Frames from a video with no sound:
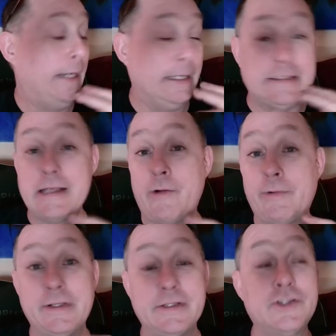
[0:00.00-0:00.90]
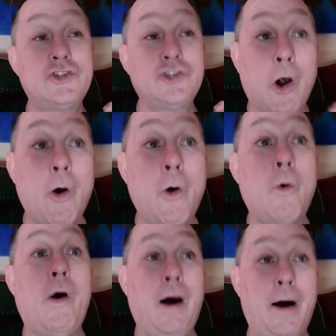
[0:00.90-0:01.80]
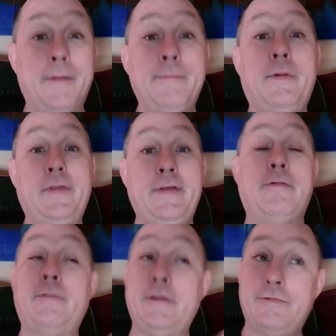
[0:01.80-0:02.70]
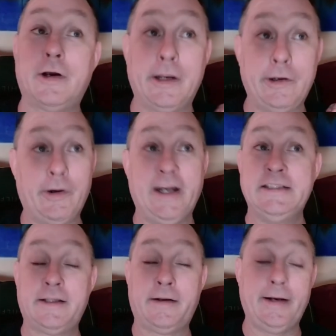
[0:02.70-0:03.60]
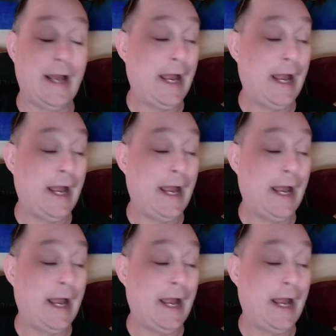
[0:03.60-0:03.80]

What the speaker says: It sounded so unbelievably fucking great today.